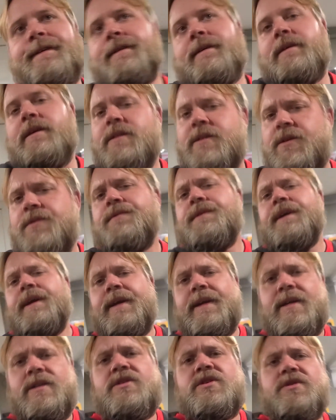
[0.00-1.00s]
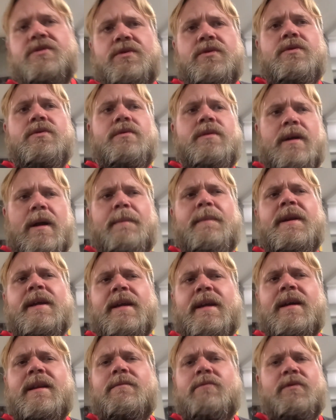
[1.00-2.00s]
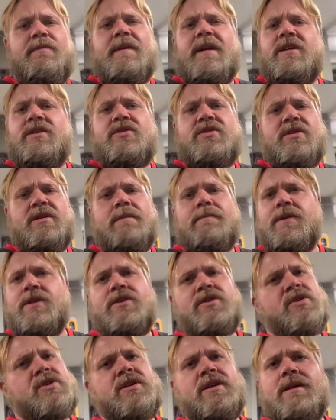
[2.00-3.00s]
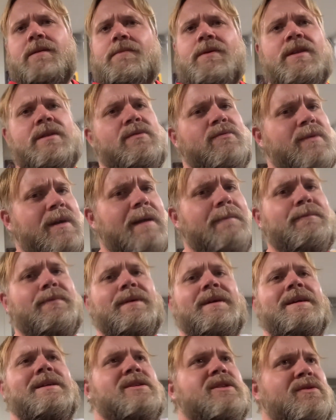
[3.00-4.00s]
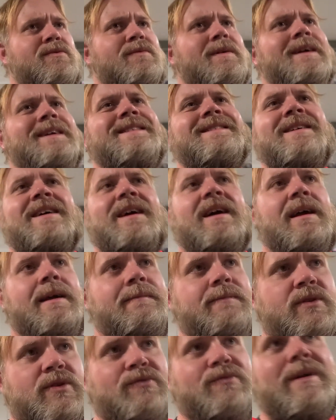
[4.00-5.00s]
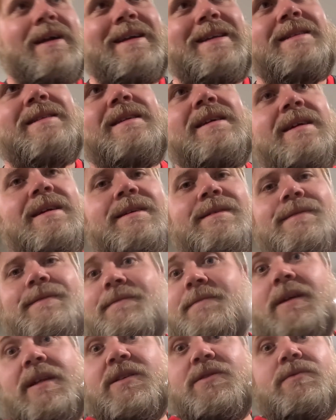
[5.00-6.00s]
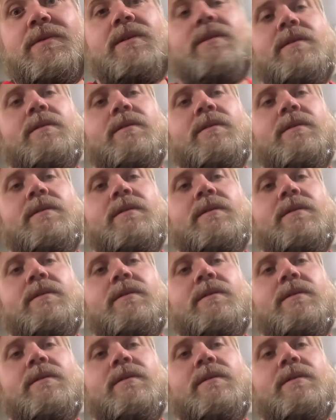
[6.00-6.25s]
it's okay, it's cool. I'm gonna get them eventually, but it's just gonna be the right place, the right time, the right deal. That's really